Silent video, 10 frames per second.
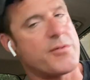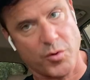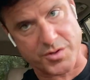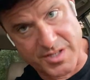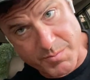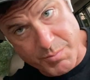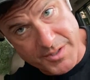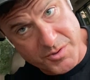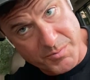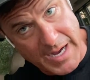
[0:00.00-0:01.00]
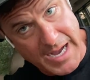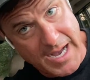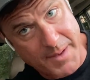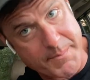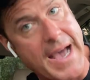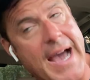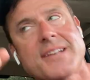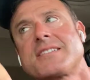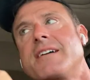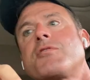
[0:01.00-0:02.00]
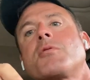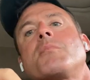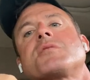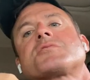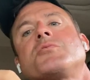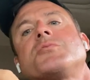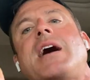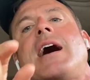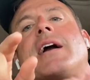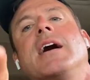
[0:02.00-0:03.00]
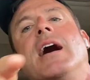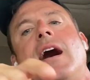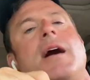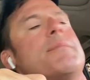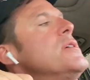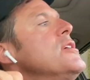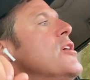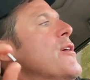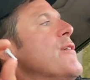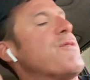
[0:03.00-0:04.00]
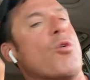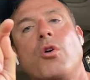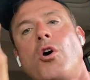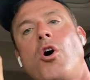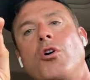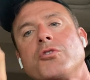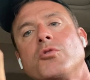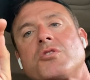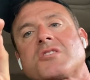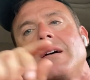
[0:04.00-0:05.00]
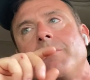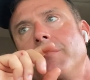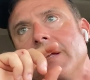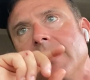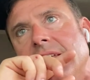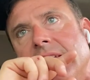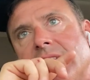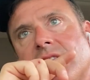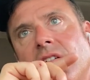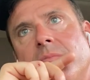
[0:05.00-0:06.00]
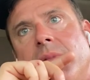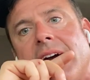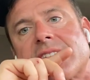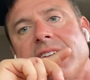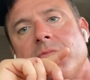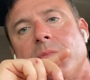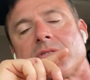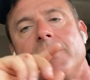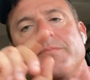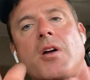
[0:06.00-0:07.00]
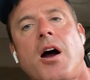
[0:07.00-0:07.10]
Of course, it's brought to you by MaxEffortMuscle.com for all your supplement needs. Go to MaxEffortMuscle.